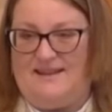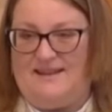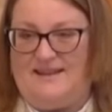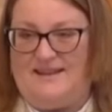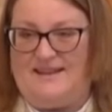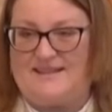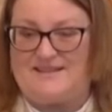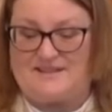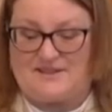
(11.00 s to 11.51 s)

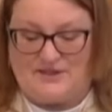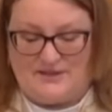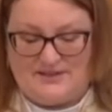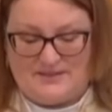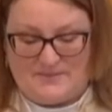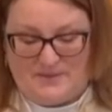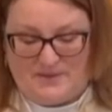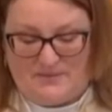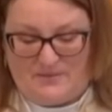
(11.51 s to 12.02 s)
It's good
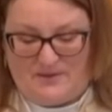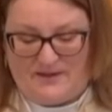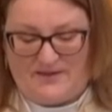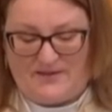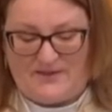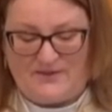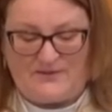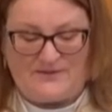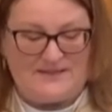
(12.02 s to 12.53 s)
to be
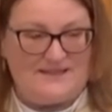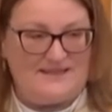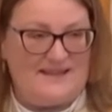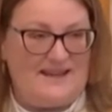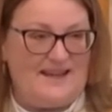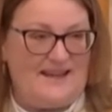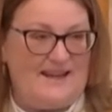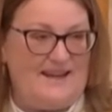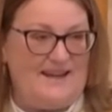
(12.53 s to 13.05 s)
with you
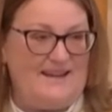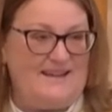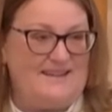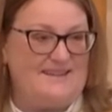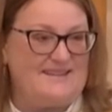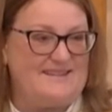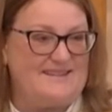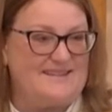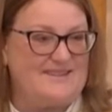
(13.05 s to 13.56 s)
today
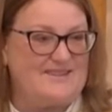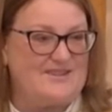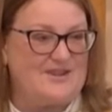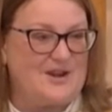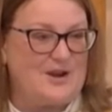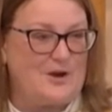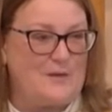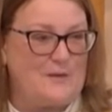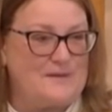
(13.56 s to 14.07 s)
to
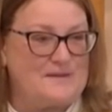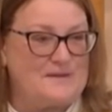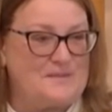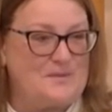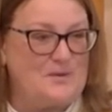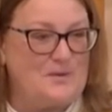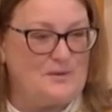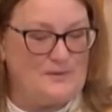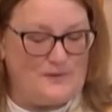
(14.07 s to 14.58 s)
share this
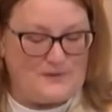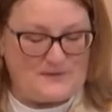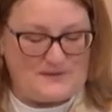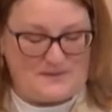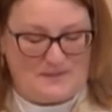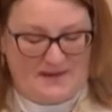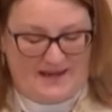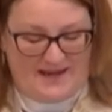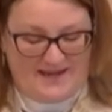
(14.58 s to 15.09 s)
beautiful
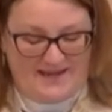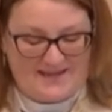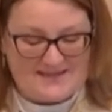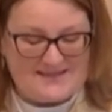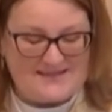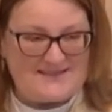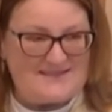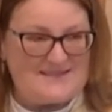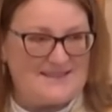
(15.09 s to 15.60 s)

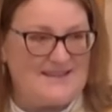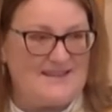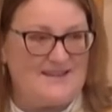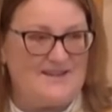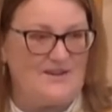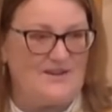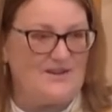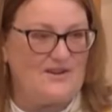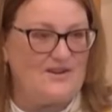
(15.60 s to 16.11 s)
space and to
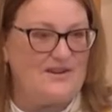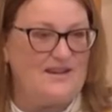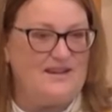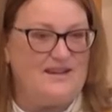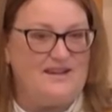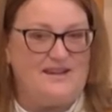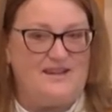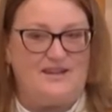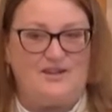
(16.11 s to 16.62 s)
hear
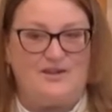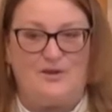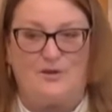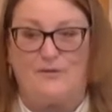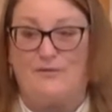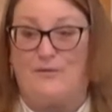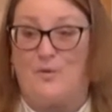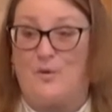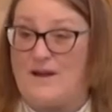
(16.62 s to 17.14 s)
your
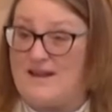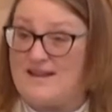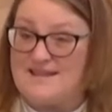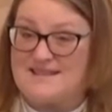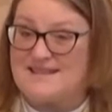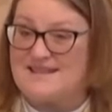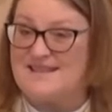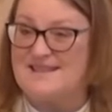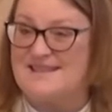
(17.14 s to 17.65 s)

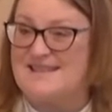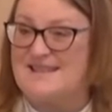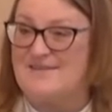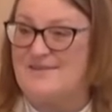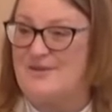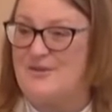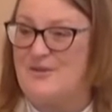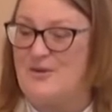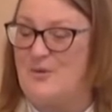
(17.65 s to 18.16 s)
voices.
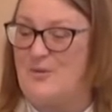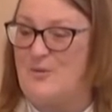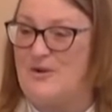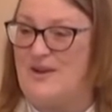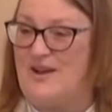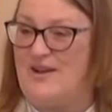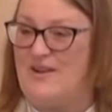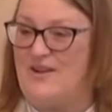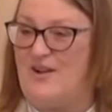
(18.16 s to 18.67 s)
Even though we're
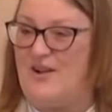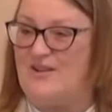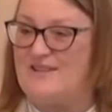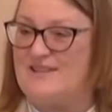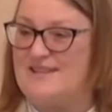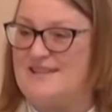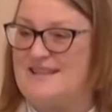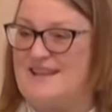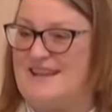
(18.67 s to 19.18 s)
not all
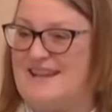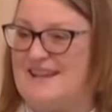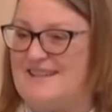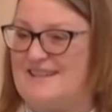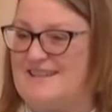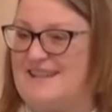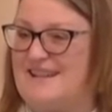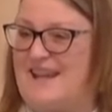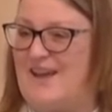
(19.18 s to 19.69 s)
singing
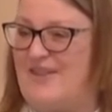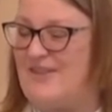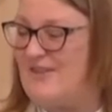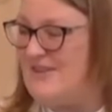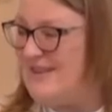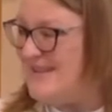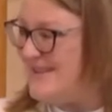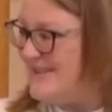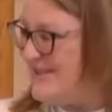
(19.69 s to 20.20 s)
together,
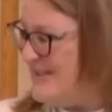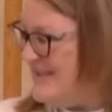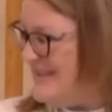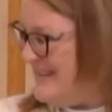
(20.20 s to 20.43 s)
it's good to